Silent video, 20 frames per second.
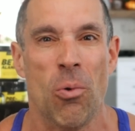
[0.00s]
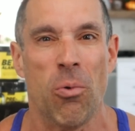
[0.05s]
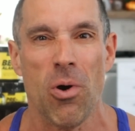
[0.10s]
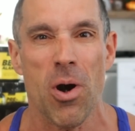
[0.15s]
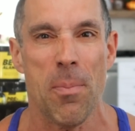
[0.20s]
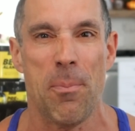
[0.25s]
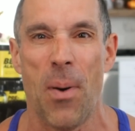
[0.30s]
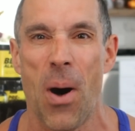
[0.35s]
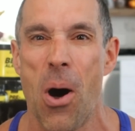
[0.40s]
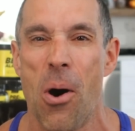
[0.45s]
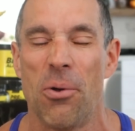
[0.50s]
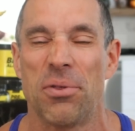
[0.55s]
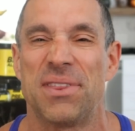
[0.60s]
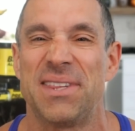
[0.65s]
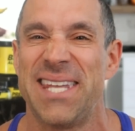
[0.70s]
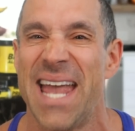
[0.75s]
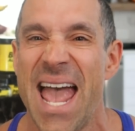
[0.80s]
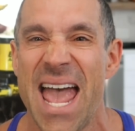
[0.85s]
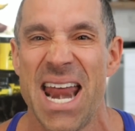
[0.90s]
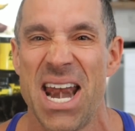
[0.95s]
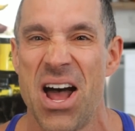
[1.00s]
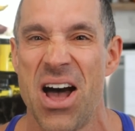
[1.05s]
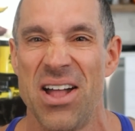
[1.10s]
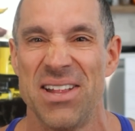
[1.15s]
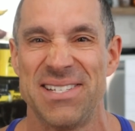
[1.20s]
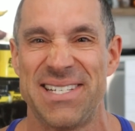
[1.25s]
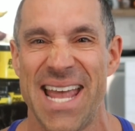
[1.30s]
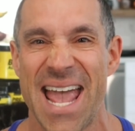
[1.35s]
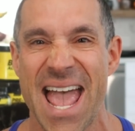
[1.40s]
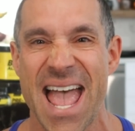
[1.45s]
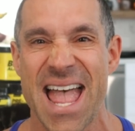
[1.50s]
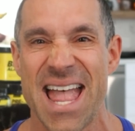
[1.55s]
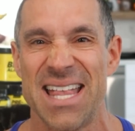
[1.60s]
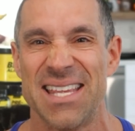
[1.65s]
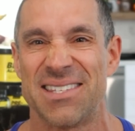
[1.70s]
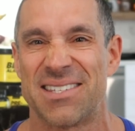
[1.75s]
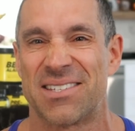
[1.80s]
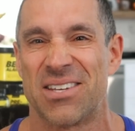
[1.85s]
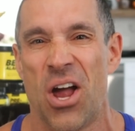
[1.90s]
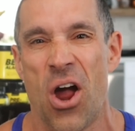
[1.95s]
We're both 10 on
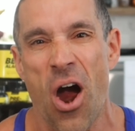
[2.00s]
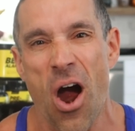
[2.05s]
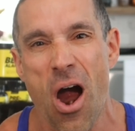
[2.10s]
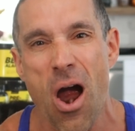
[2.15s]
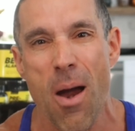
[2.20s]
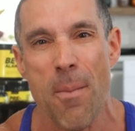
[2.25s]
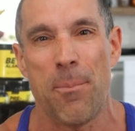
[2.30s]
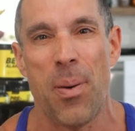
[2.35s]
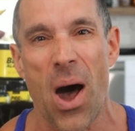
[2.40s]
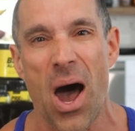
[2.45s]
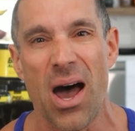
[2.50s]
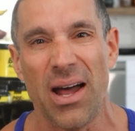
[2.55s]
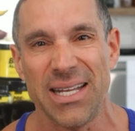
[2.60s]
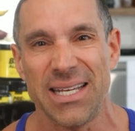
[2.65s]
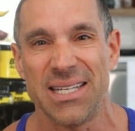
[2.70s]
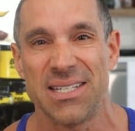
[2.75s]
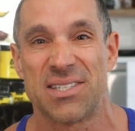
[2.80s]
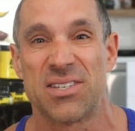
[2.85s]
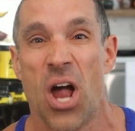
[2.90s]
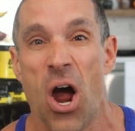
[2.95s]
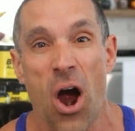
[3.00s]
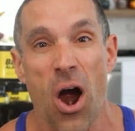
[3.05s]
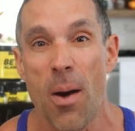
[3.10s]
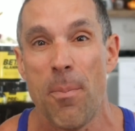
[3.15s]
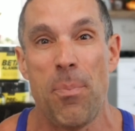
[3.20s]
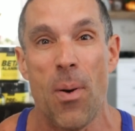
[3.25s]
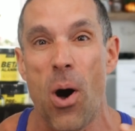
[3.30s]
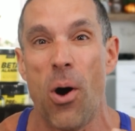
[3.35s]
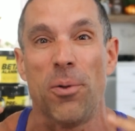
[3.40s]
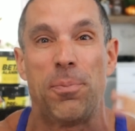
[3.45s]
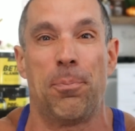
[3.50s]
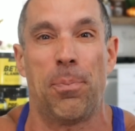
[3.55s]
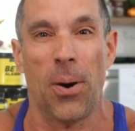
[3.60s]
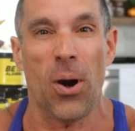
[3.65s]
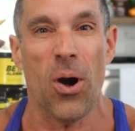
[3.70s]
10s. Our bodies are both